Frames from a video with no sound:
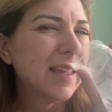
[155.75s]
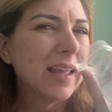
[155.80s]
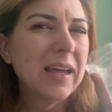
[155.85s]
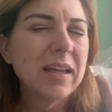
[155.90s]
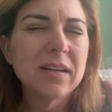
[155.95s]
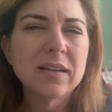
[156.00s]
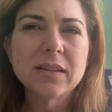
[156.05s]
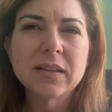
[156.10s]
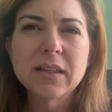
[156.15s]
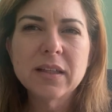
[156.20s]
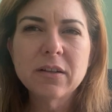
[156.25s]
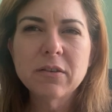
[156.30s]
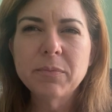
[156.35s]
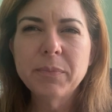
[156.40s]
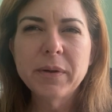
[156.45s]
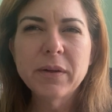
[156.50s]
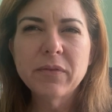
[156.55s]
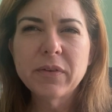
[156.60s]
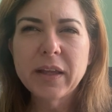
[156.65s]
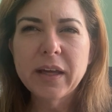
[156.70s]
and a little
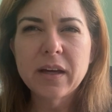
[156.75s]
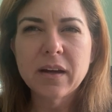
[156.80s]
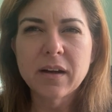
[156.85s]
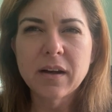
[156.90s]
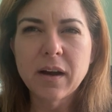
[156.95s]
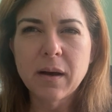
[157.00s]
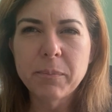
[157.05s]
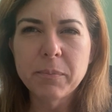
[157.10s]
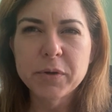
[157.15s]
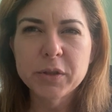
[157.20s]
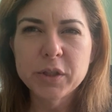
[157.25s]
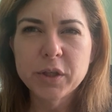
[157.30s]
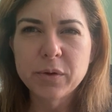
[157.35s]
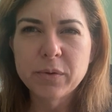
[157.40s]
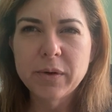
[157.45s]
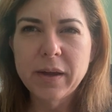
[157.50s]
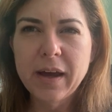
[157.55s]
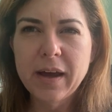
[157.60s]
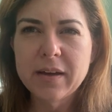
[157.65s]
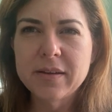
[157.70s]
bit of like
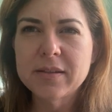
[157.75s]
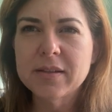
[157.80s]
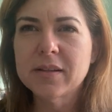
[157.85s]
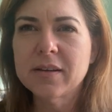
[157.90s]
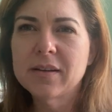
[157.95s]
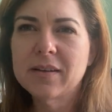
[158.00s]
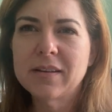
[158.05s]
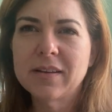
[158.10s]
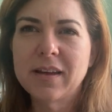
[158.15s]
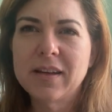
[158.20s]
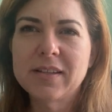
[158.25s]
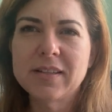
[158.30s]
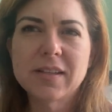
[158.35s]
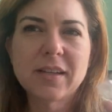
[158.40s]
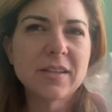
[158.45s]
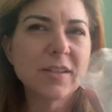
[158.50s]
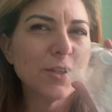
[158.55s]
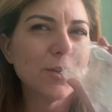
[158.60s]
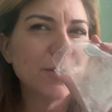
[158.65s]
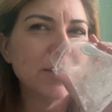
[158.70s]
Coppertone-esque like
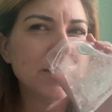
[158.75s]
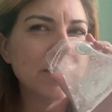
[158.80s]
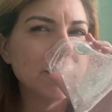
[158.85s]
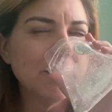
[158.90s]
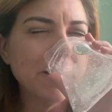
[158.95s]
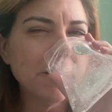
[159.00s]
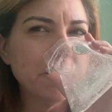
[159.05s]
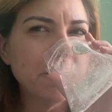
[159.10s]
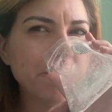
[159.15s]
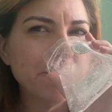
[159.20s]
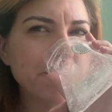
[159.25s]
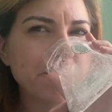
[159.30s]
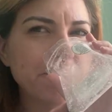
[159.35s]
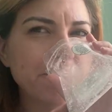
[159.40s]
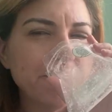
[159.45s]
sunscreen smell.